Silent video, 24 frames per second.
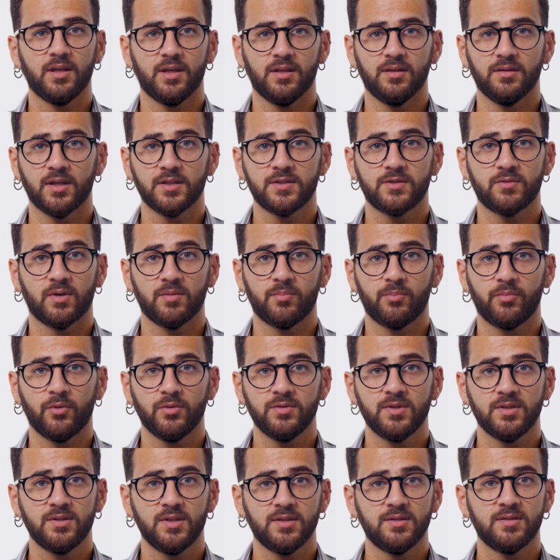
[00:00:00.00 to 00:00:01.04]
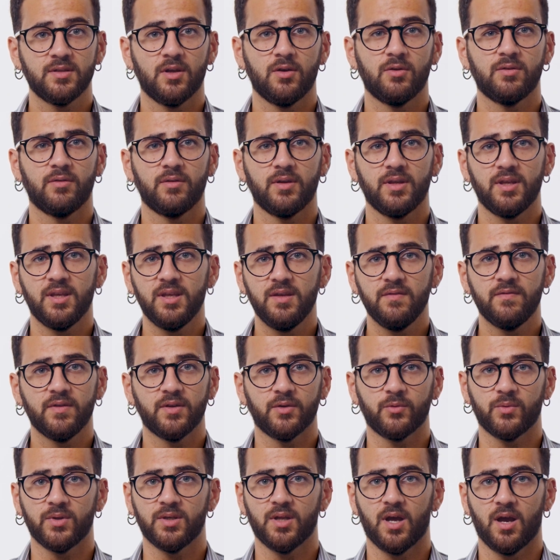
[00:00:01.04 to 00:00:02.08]
industrial processes, or
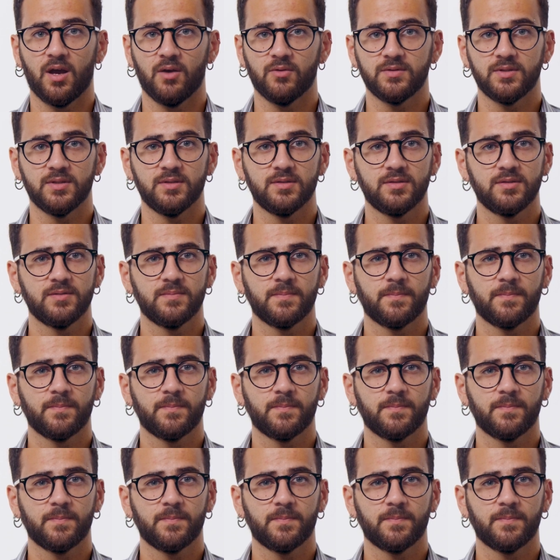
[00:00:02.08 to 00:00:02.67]
even greenhouses.